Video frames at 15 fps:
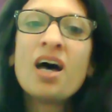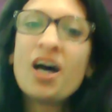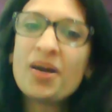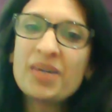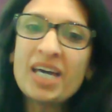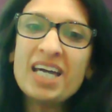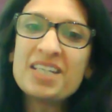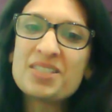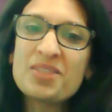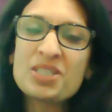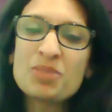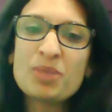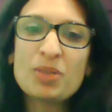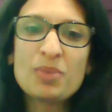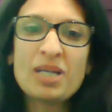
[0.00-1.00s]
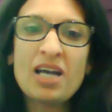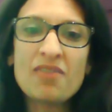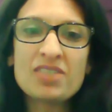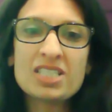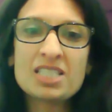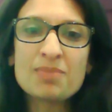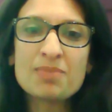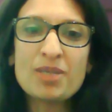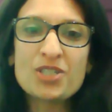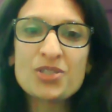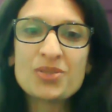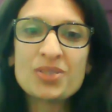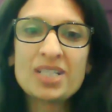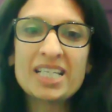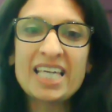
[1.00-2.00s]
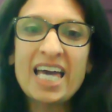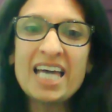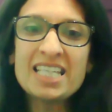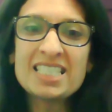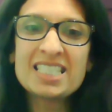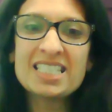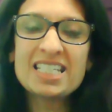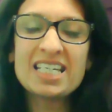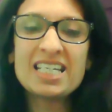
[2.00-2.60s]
Okay, so this week we have a special guest.